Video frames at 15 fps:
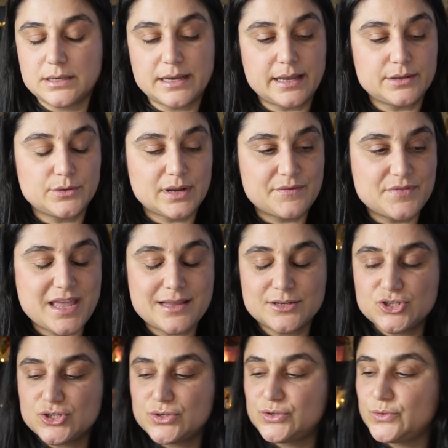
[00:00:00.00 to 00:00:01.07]
I don't have the
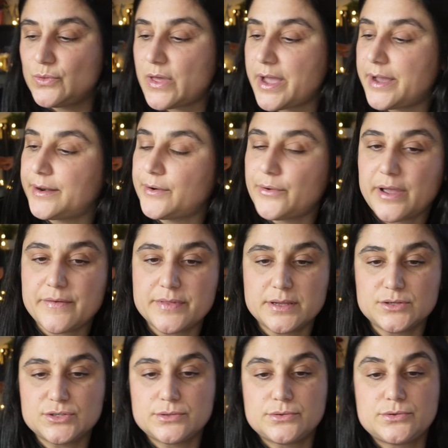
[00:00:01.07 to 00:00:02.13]
energy to do that. I don't have the
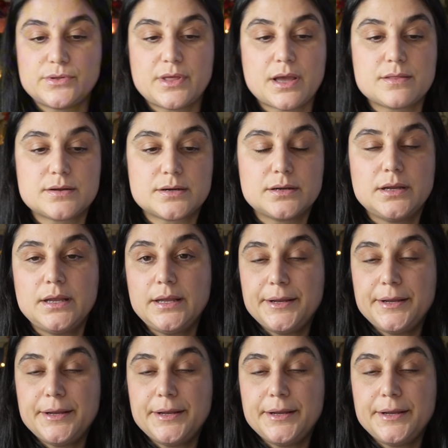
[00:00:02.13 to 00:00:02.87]
energy to do the other.